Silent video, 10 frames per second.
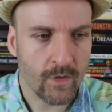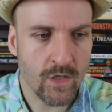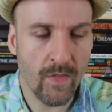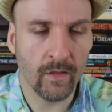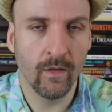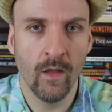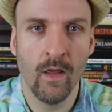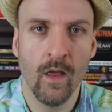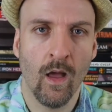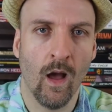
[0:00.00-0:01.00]
So I think
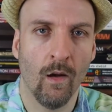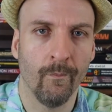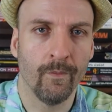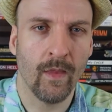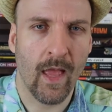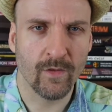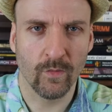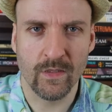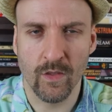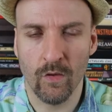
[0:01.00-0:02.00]
um, as a
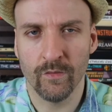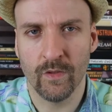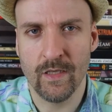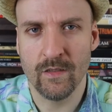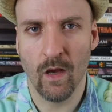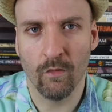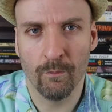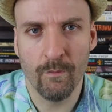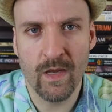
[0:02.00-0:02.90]
result, he's not,